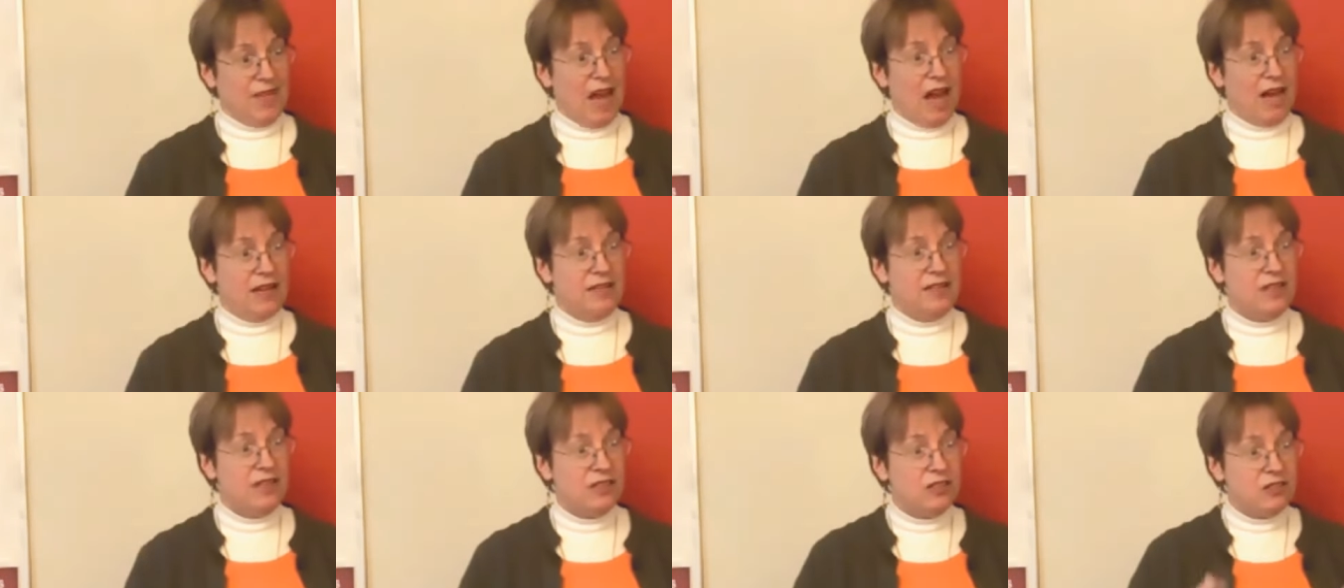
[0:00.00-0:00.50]

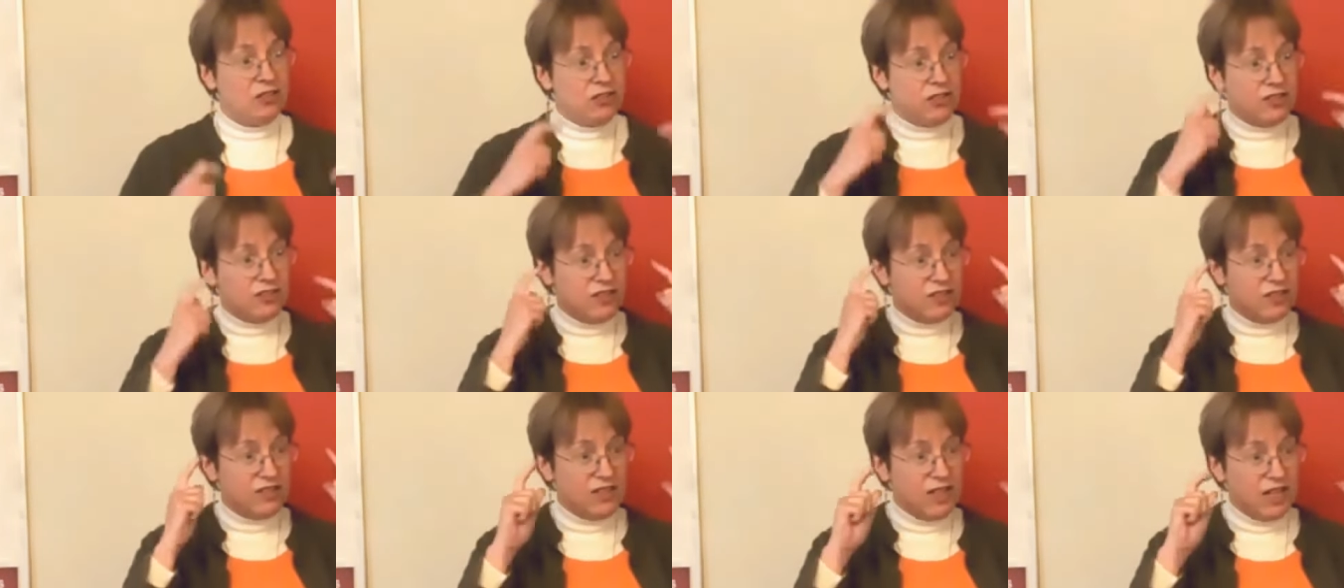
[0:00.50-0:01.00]
I didn't
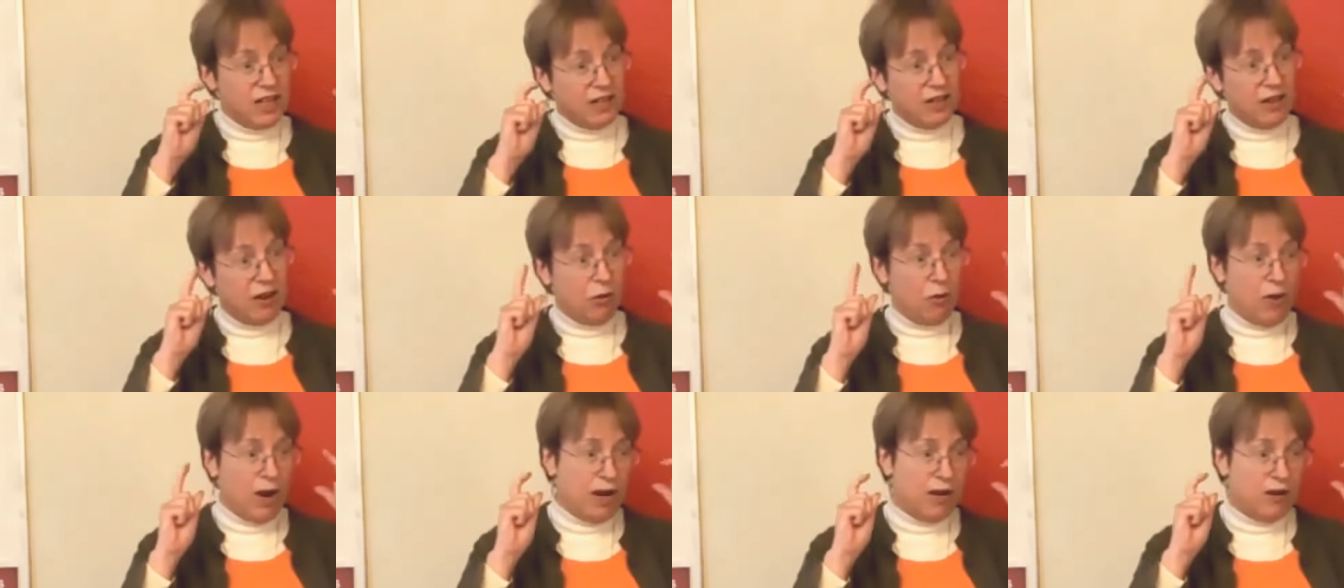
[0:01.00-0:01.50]
just
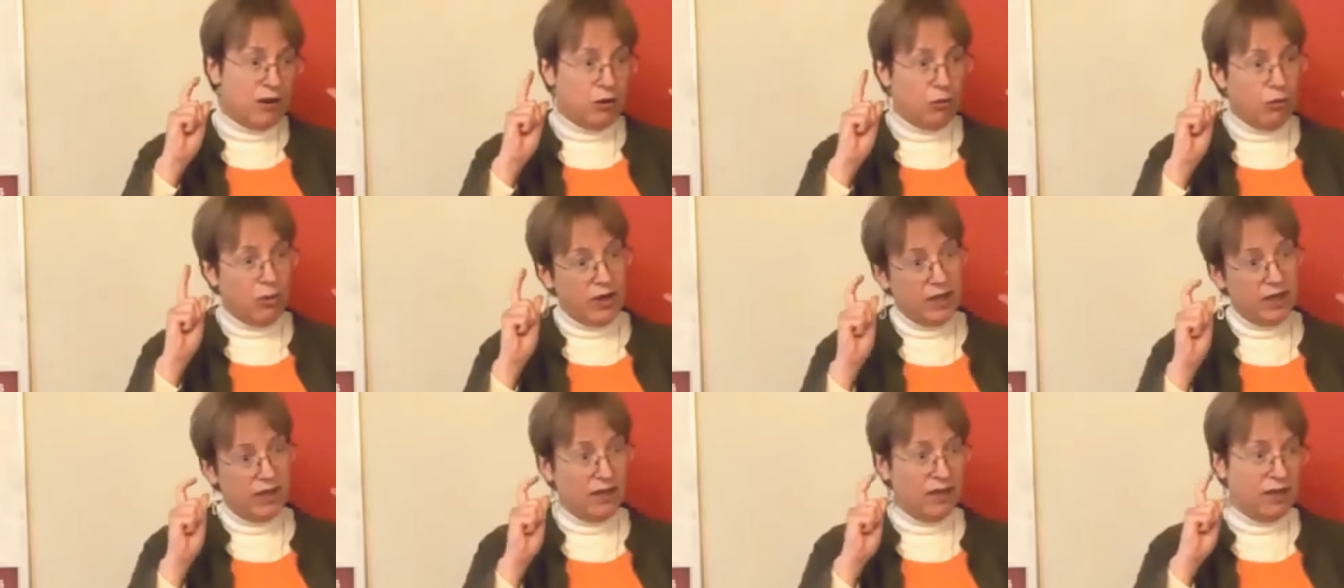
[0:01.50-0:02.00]
think, oh, I know
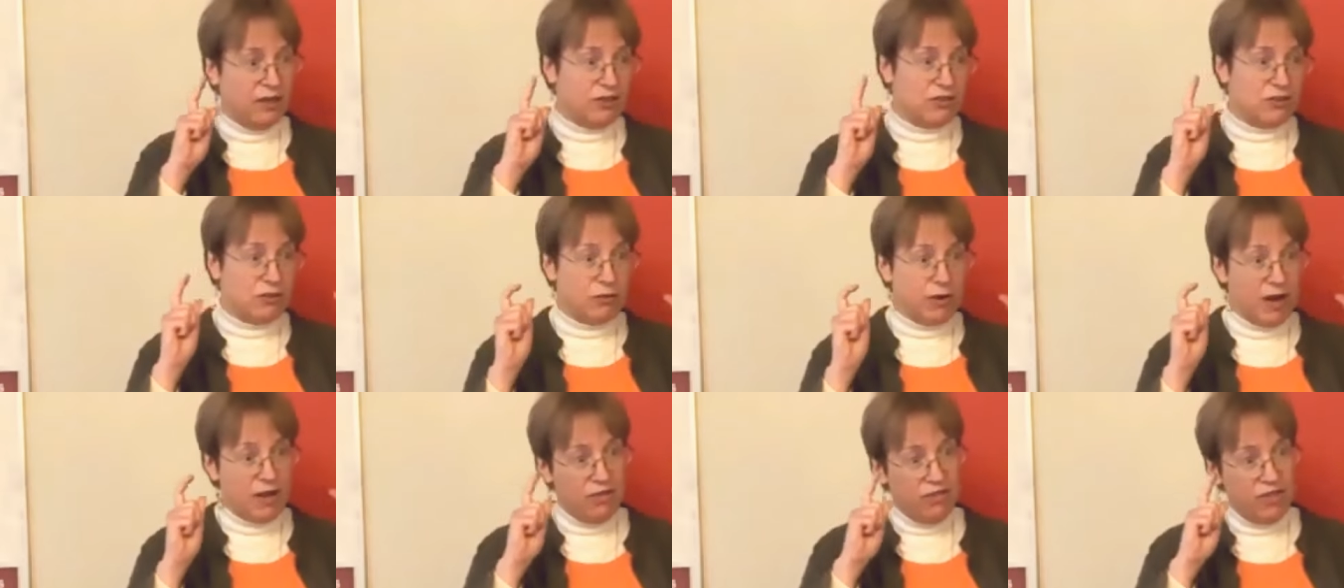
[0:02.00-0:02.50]
what it
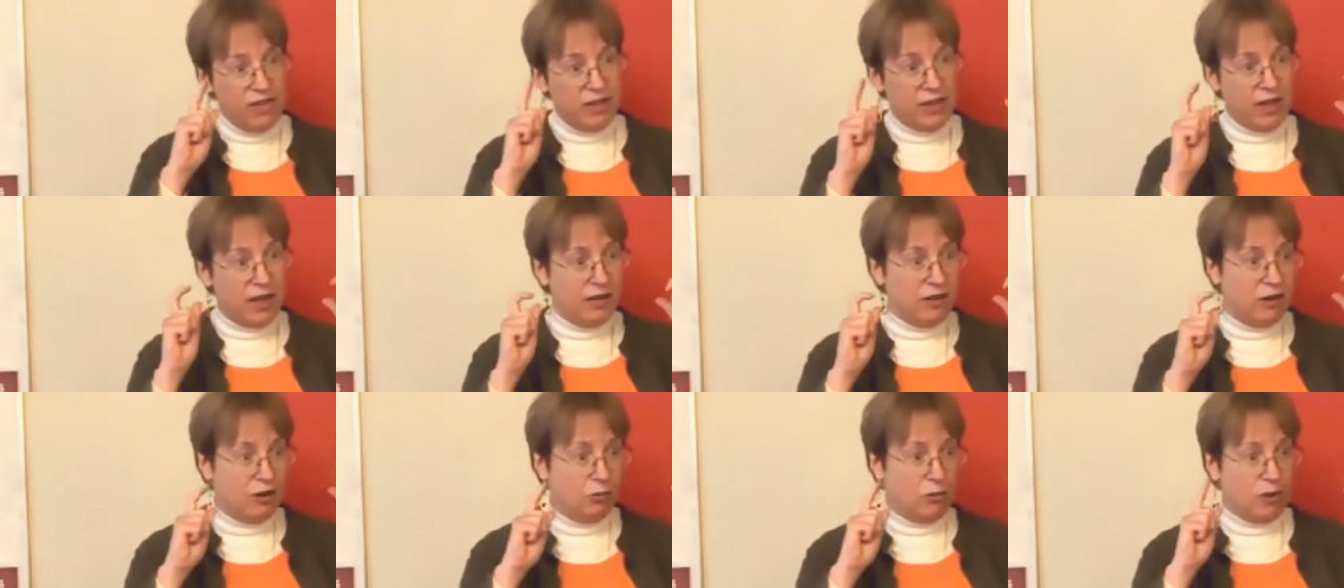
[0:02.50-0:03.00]
is, or I think
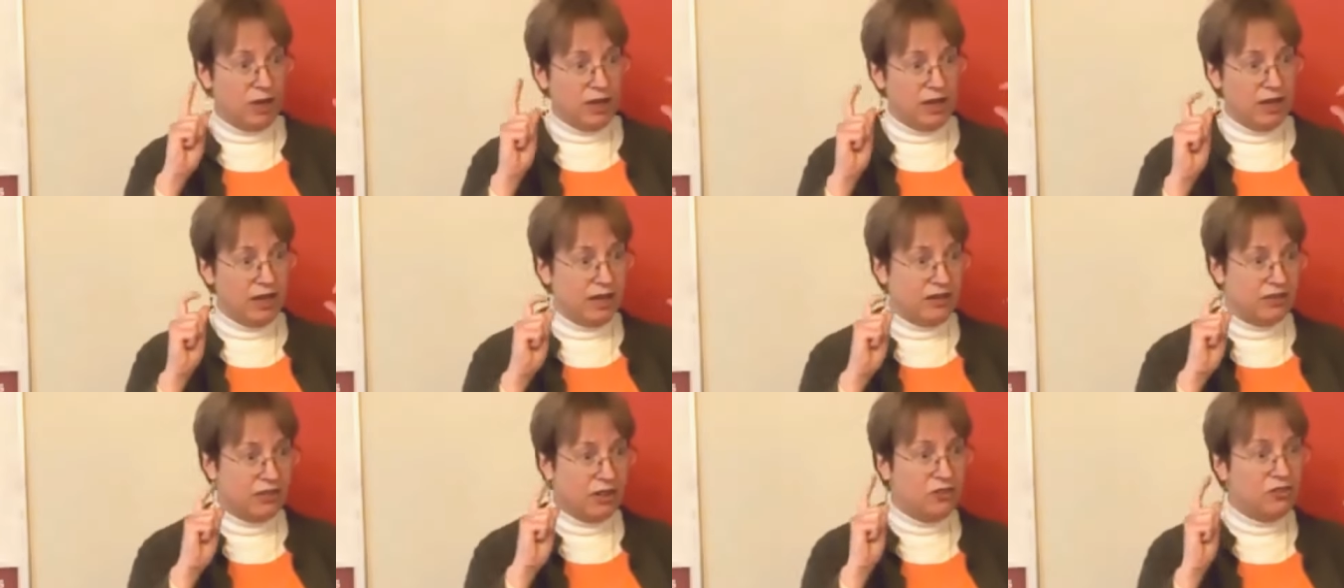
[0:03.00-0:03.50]
I know what
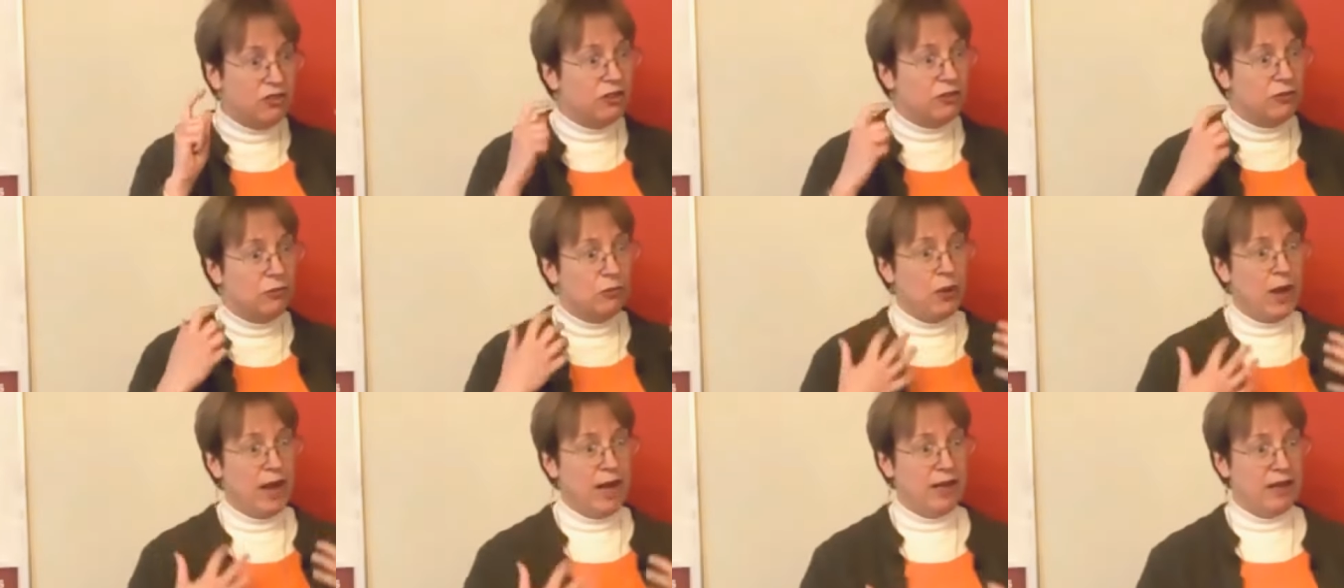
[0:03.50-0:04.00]
it is. I
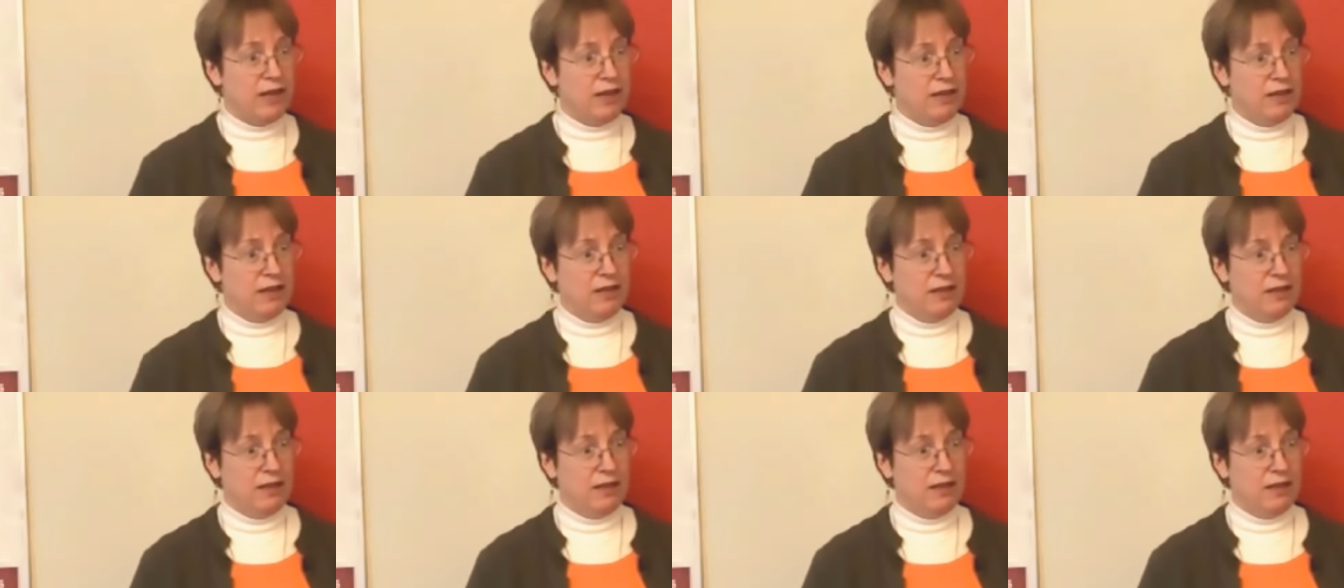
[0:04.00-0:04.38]
just waited.